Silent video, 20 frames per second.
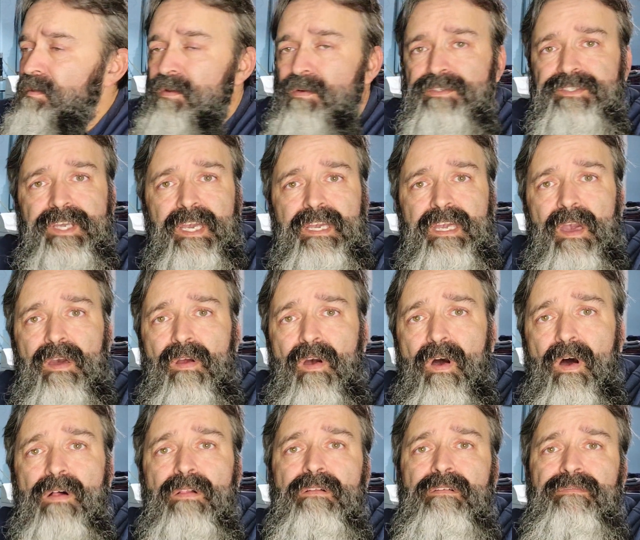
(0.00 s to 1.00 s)
check out
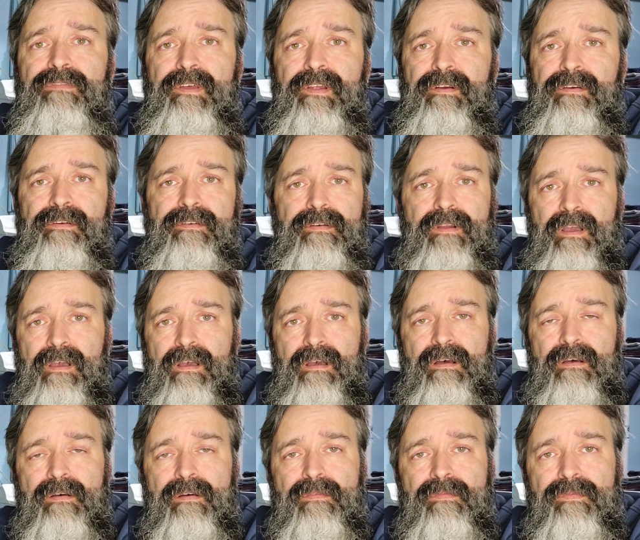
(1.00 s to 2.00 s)
all of
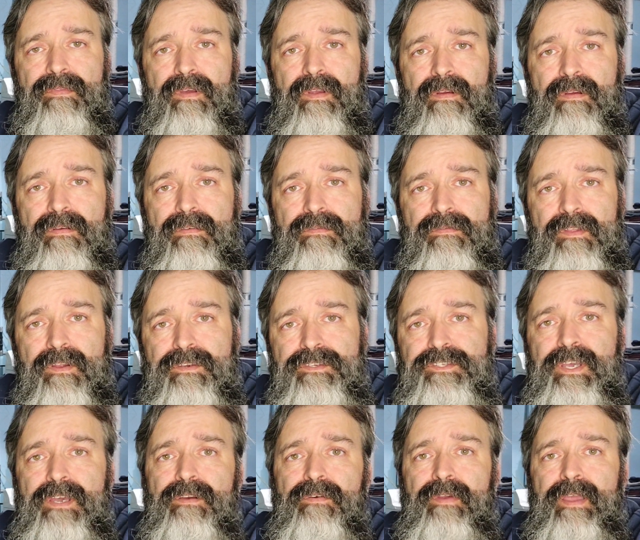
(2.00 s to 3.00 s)
their
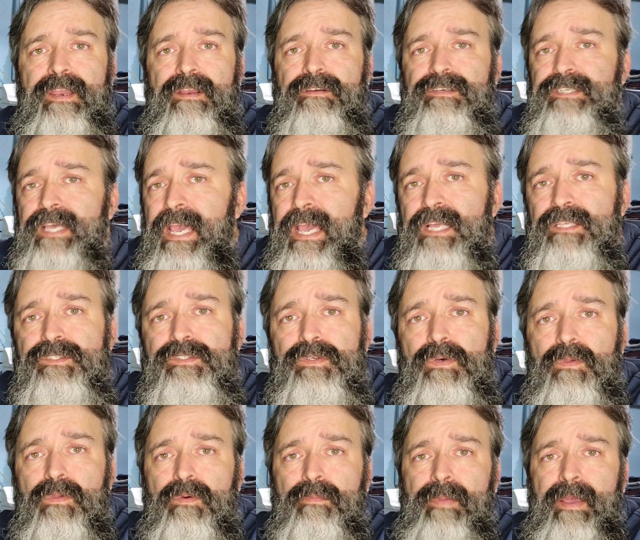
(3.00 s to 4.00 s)
generators and
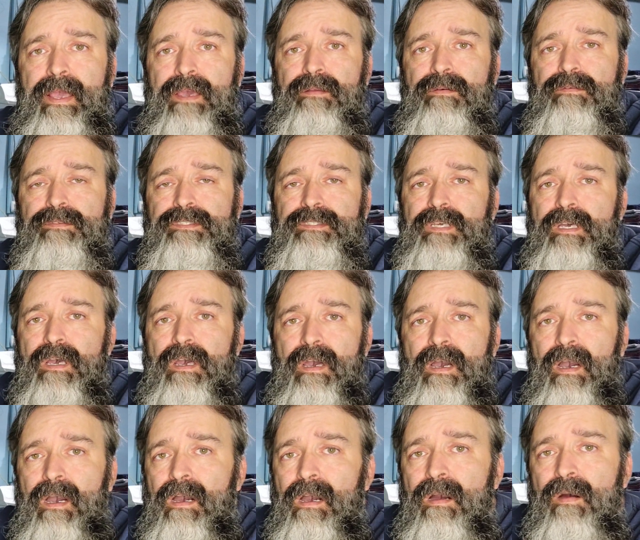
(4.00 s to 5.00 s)
solar panels,
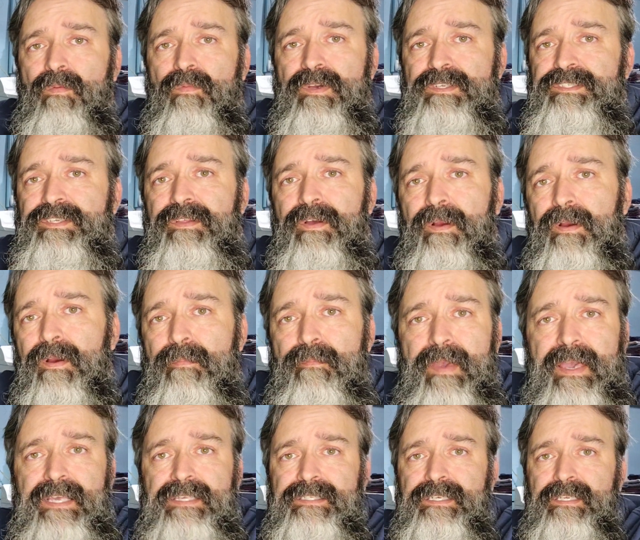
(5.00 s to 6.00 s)
which are
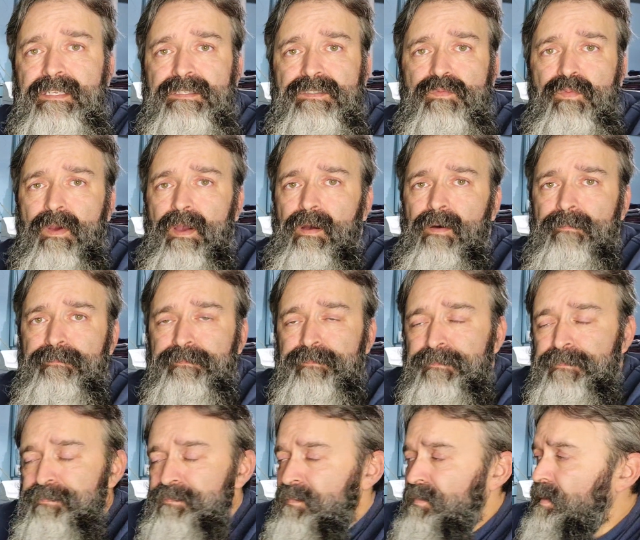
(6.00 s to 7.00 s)
amazing as well.
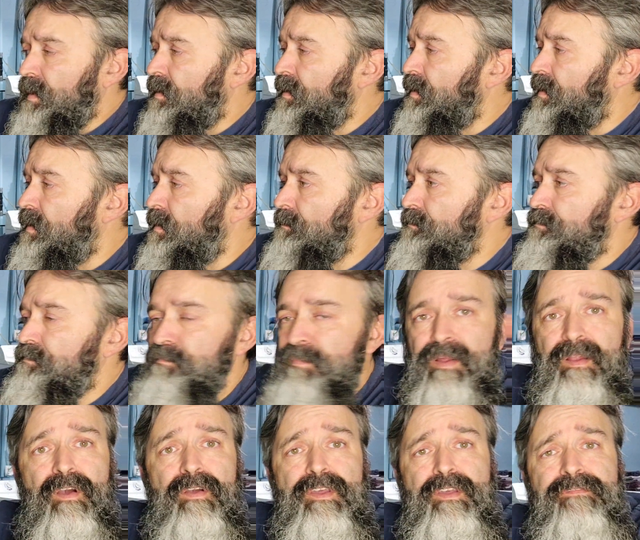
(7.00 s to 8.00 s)

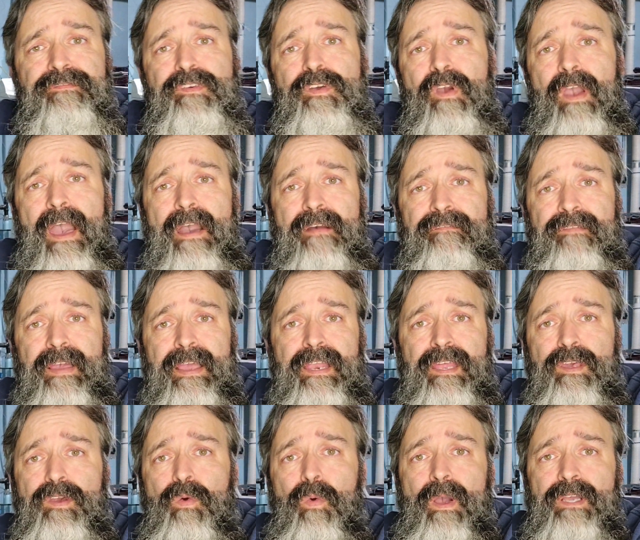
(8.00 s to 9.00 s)
But if you have any
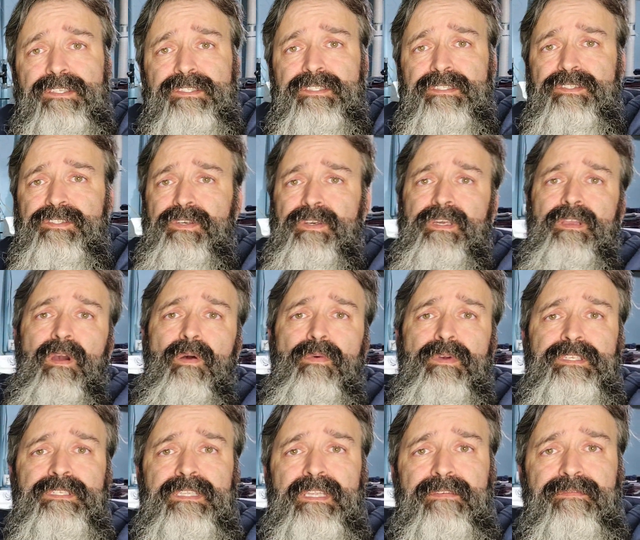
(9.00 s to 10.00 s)
questions, you can
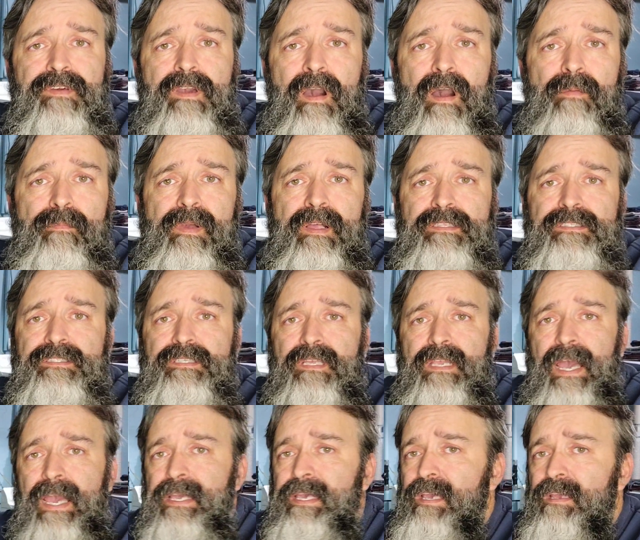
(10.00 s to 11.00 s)
always leave comments, and
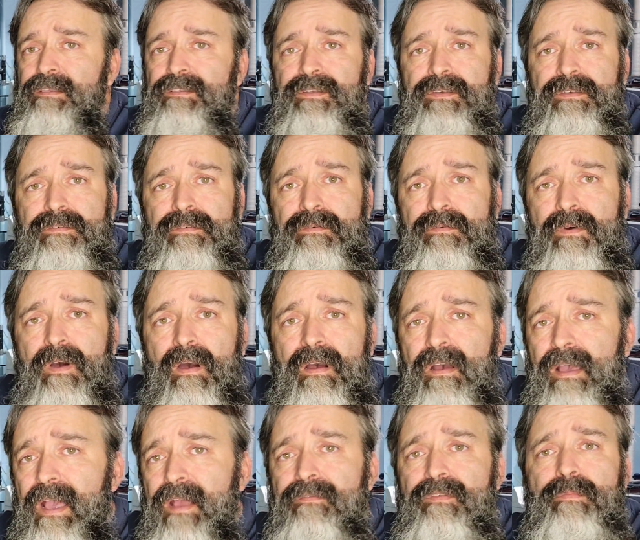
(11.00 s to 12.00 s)
I get to
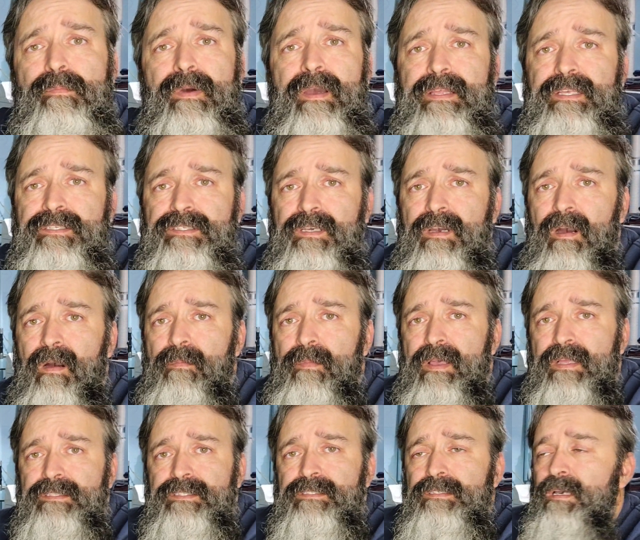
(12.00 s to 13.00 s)
everybody's
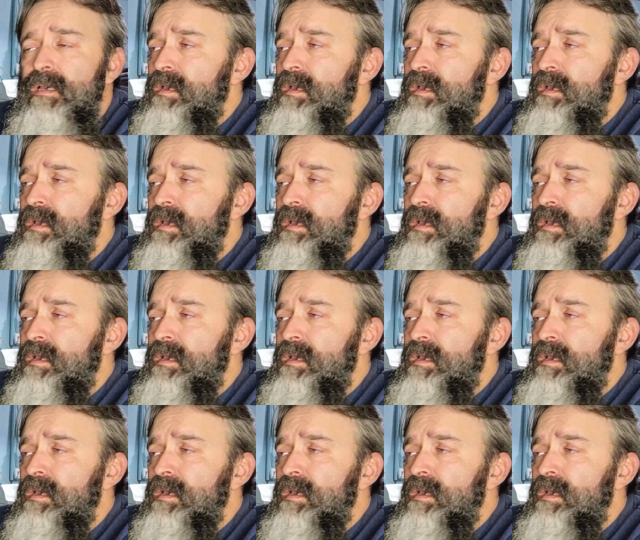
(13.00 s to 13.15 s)
comments.